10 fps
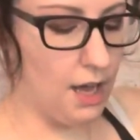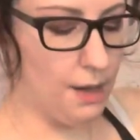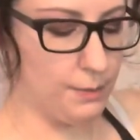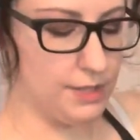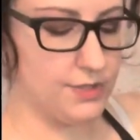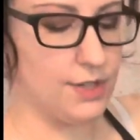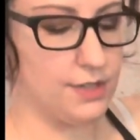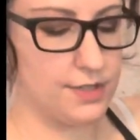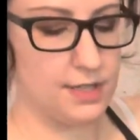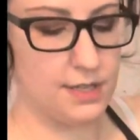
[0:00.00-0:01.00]
When it
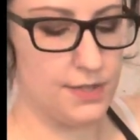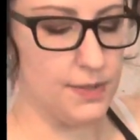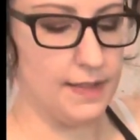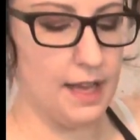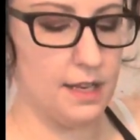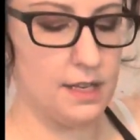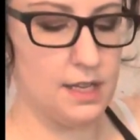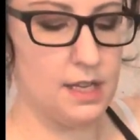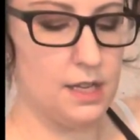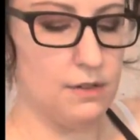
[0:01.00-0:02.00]
starts doing that,
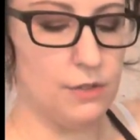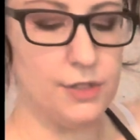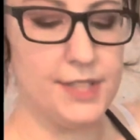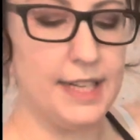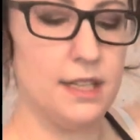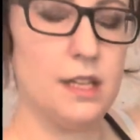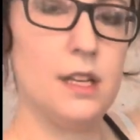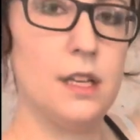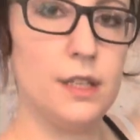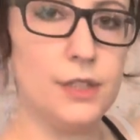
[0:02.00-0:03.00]
rotate
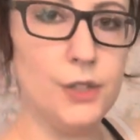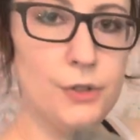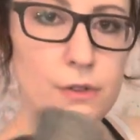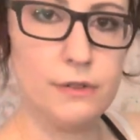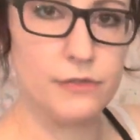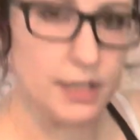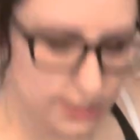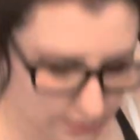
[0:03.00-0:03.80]
and go to a fresh